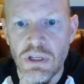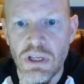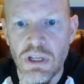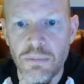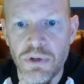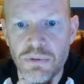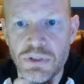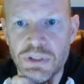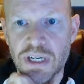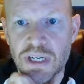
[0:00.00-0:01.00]
and I'm going to read
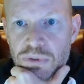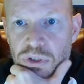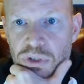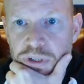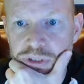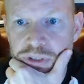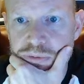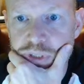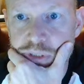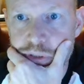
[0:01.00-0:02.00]
you guys what the question
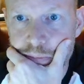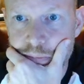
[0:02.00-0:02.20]
was.